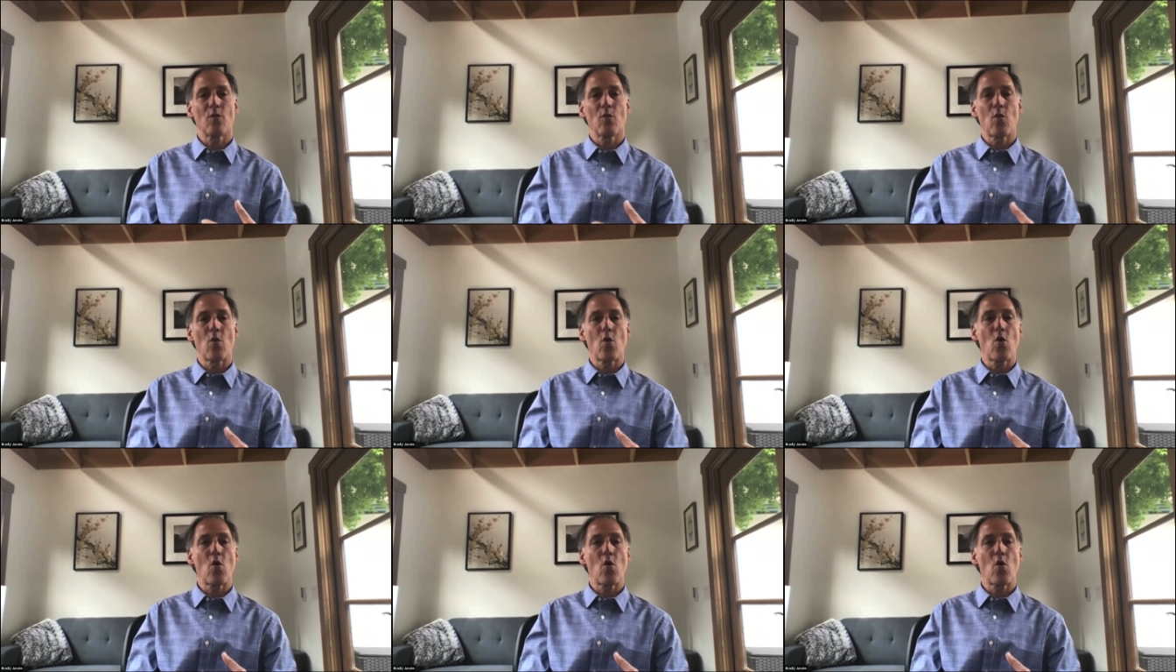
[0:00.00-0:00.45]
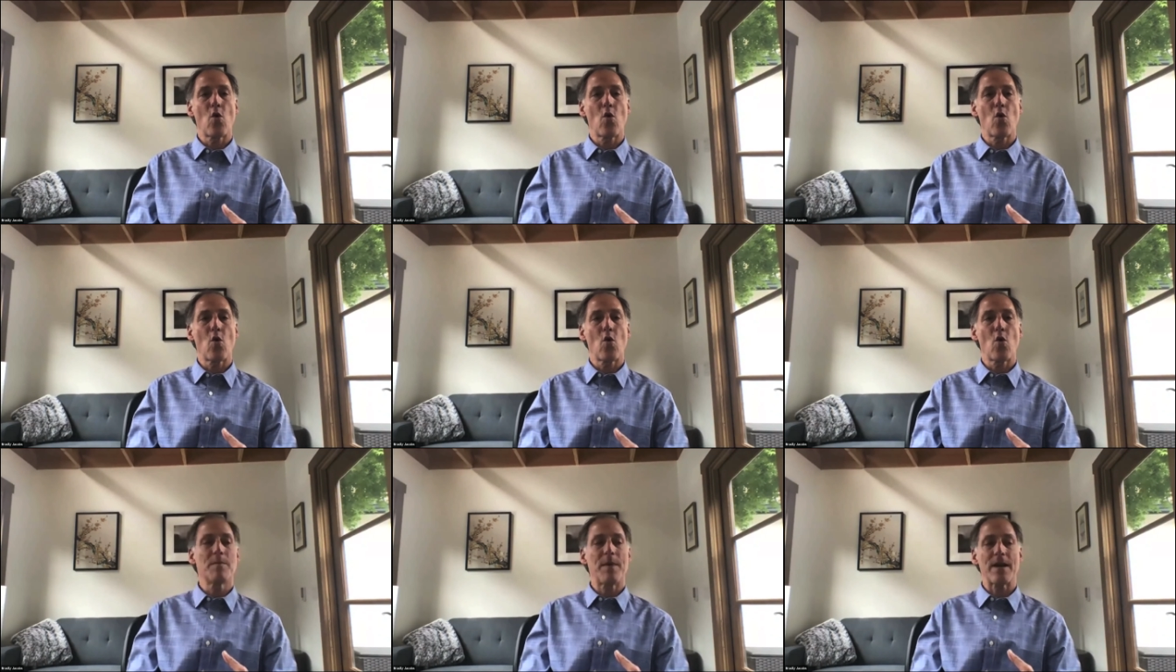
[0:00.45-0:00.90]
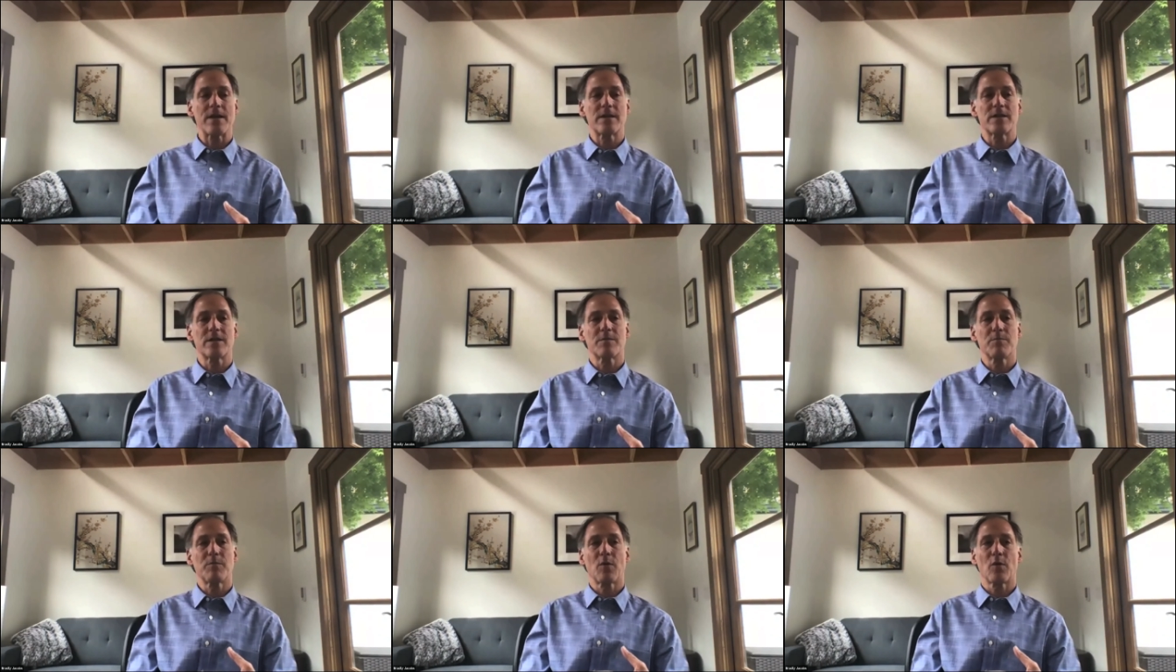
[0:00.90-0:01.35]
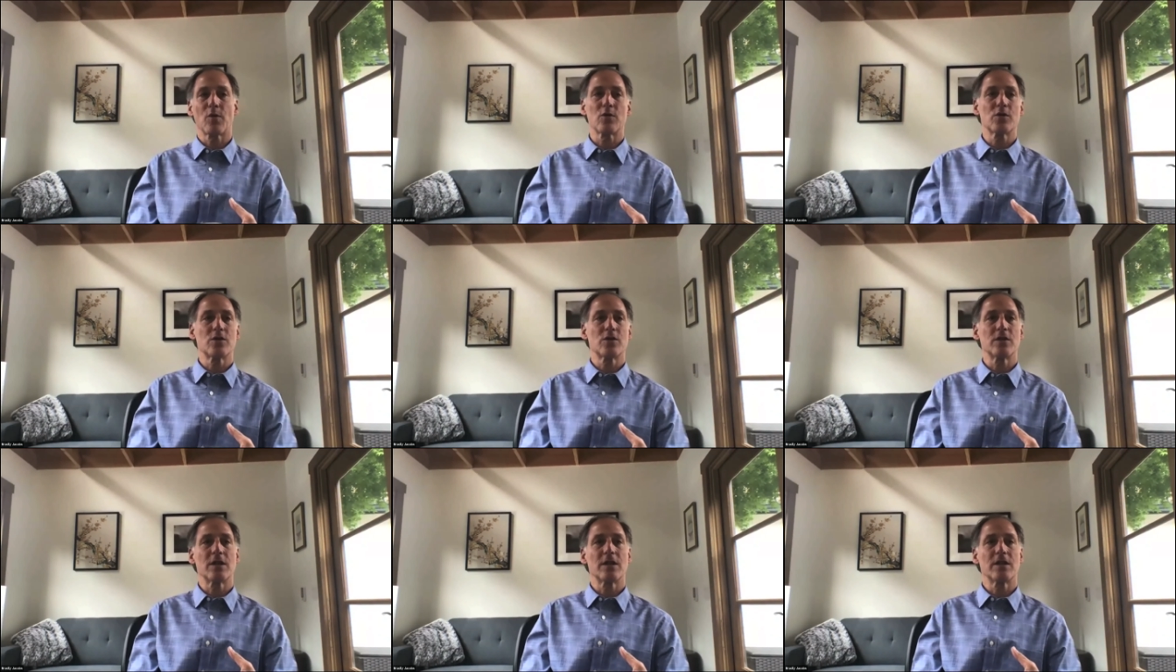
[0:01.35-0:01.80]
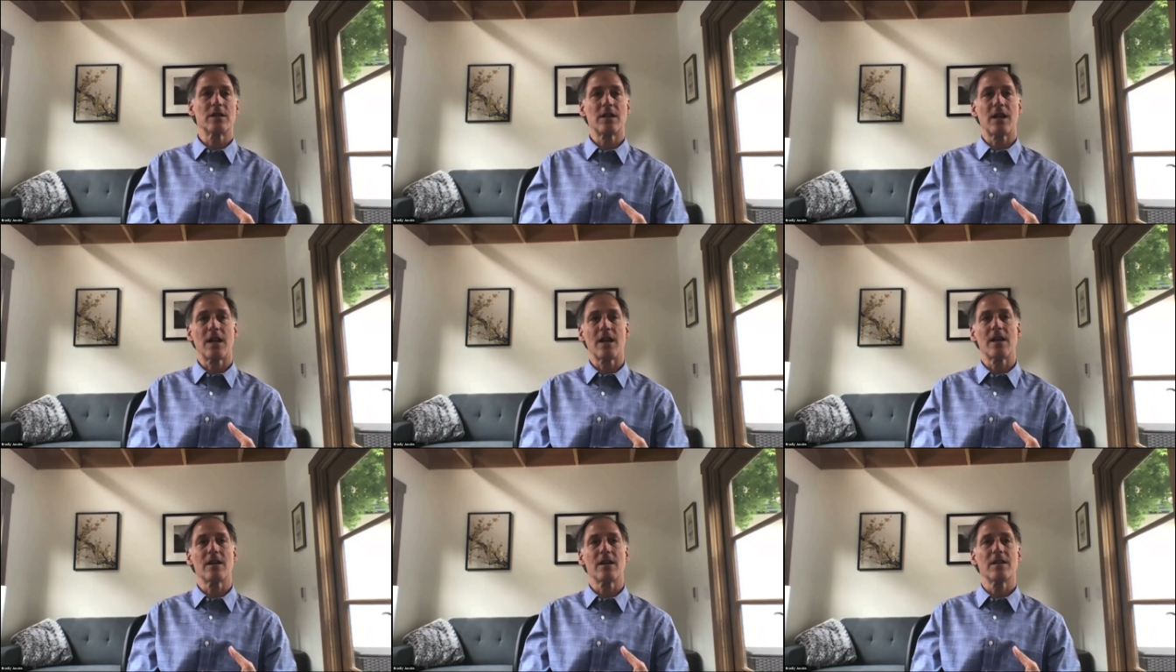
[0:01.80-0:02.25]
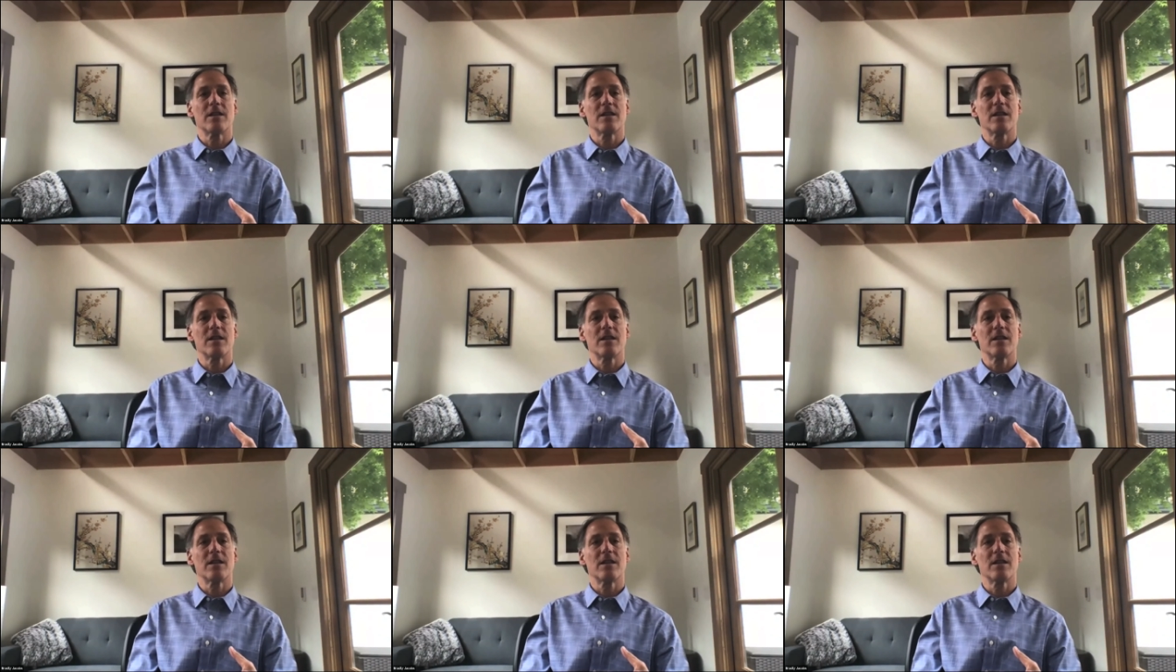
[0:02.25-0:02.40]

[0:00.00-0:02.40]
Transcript: who's the best person to take